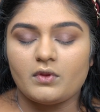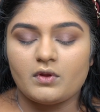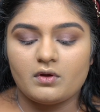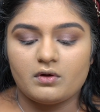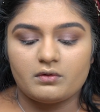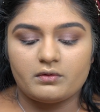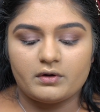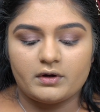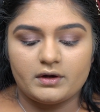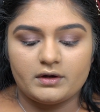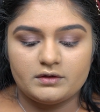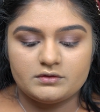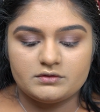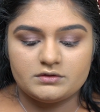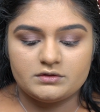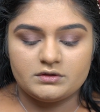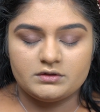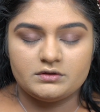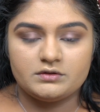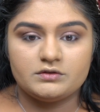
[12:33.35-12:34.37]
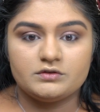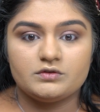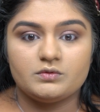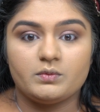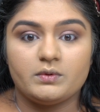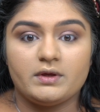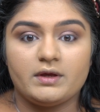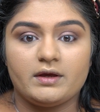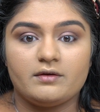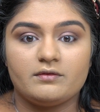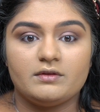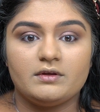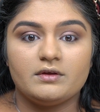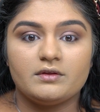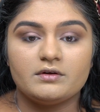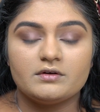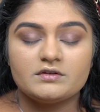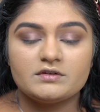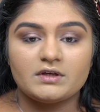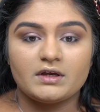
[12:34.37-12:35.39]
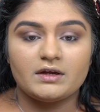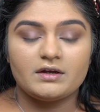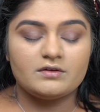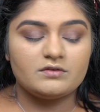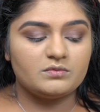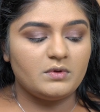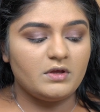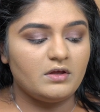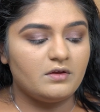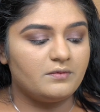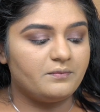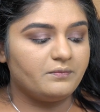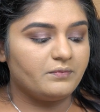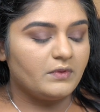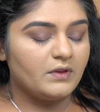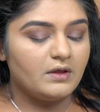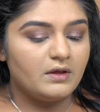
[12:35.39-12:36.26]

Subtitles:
Alright, so we have the other side as well.